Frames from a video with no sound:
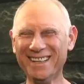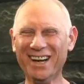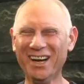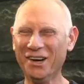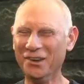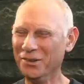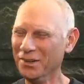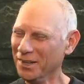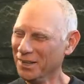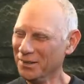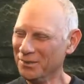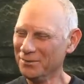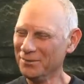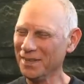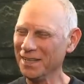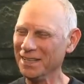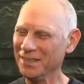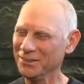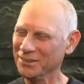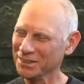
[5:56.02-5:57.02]
No,
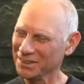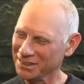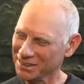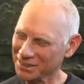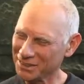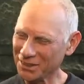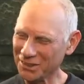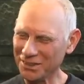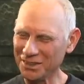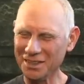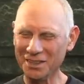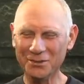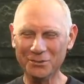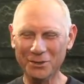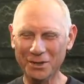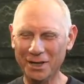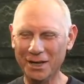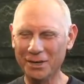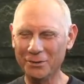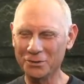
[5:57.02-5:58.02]
but it was certainly
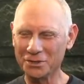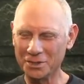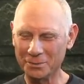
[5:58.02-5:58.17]
where I was.